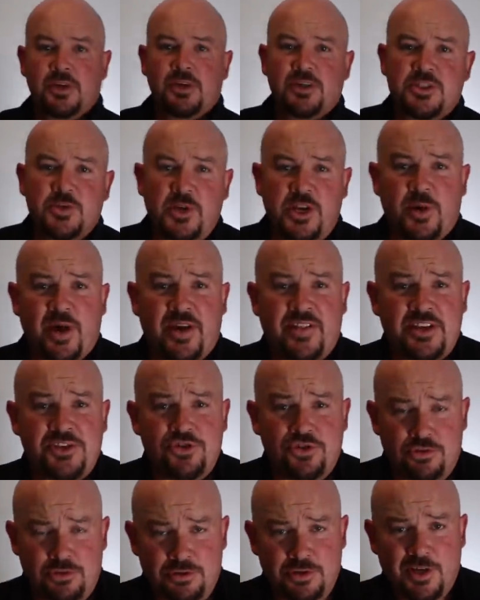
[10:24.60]
So anyway, that's
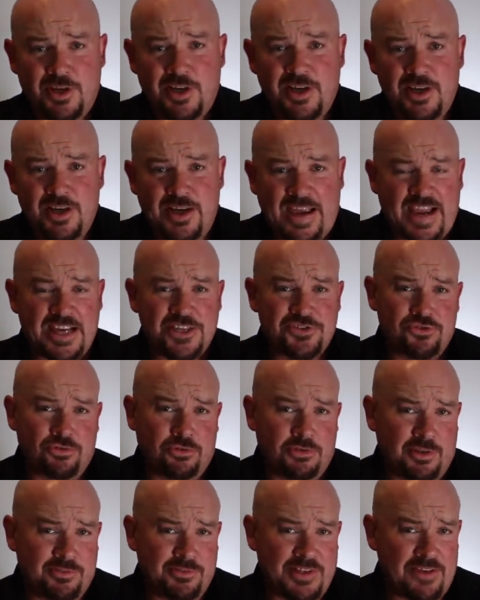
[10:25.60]
your
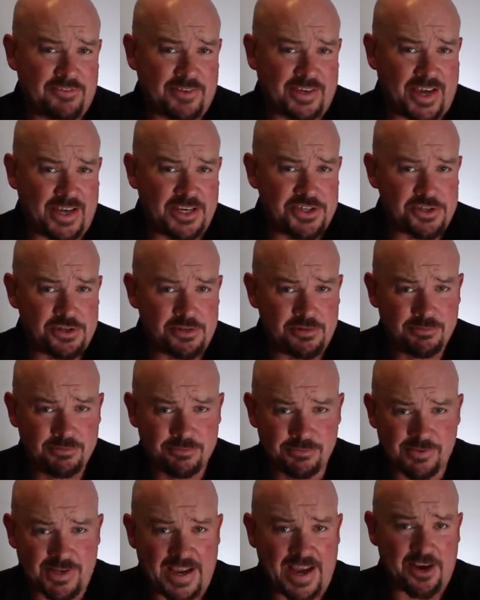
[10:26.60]
astral navigation
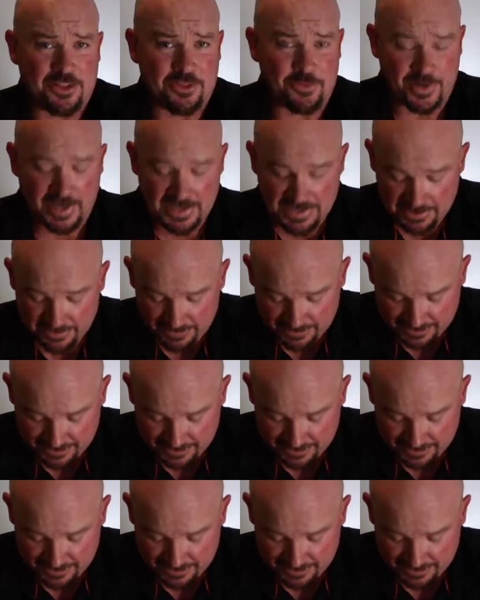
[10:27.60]
out of the way.